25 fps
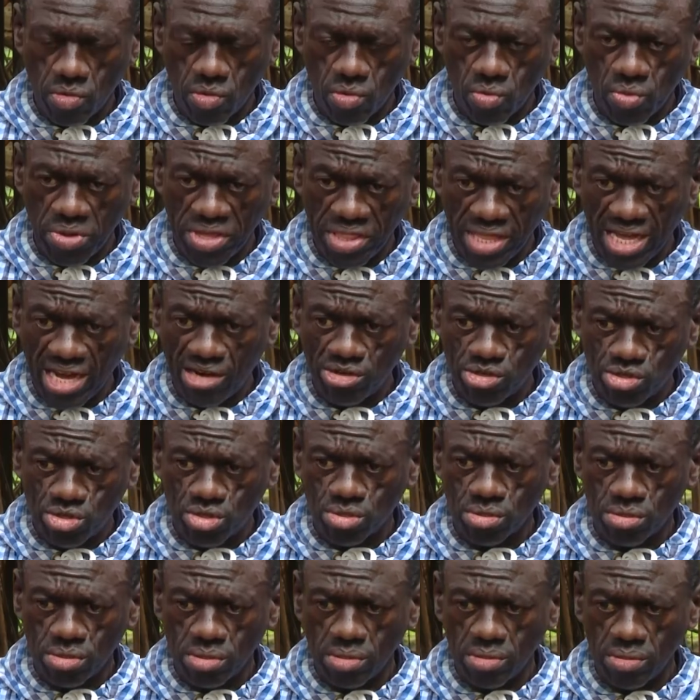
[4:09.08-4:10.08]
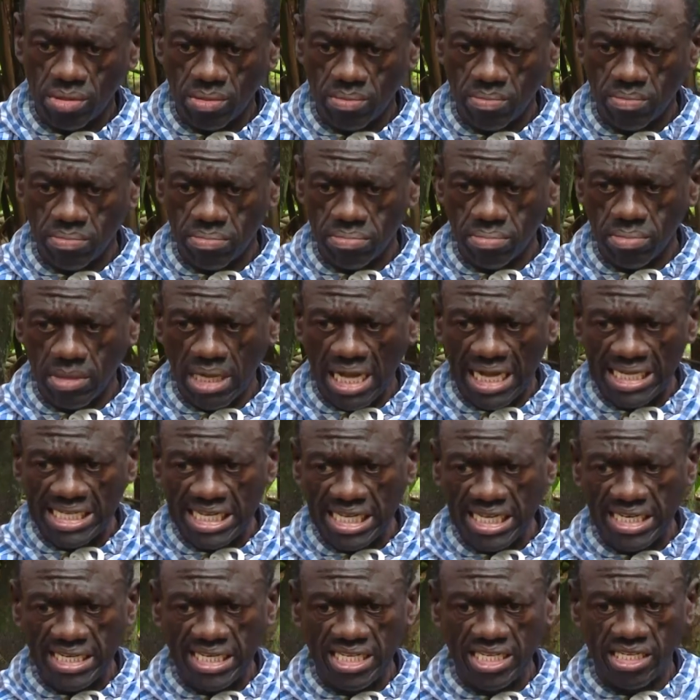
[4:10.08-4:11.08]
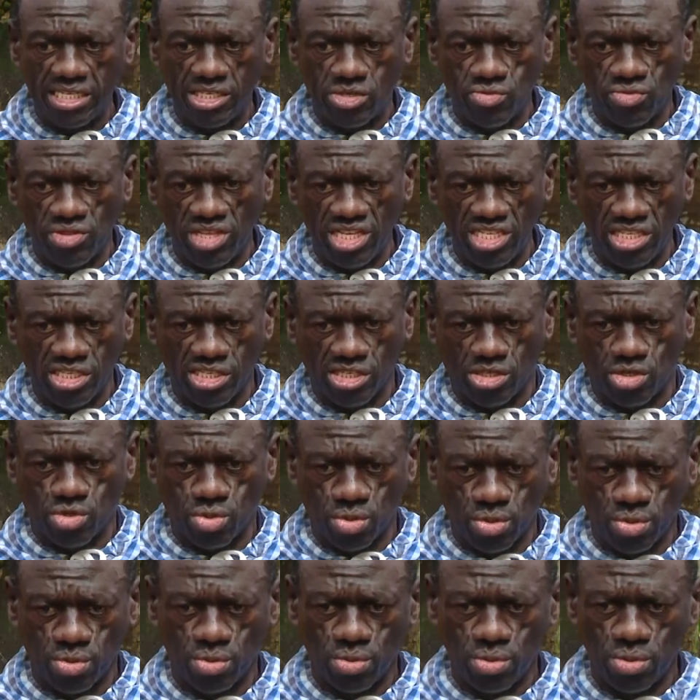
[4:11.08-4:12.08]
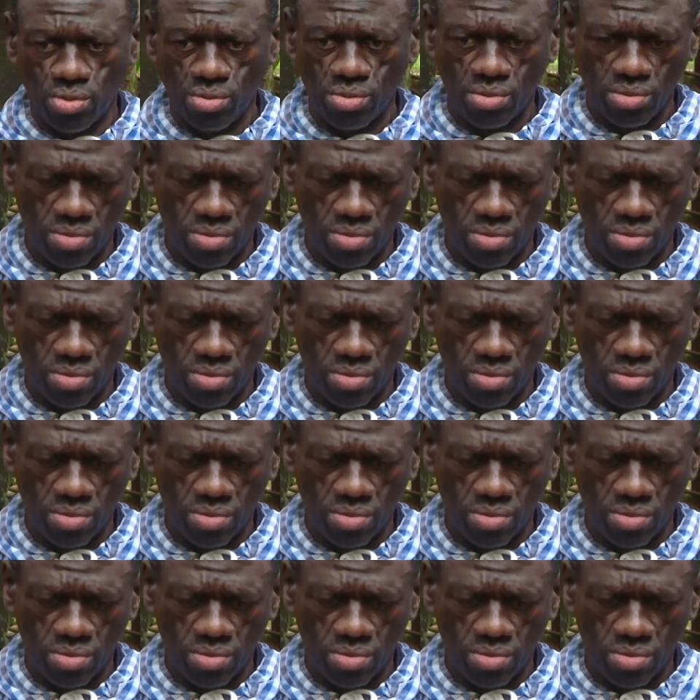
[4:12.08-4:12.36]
without attending to these two,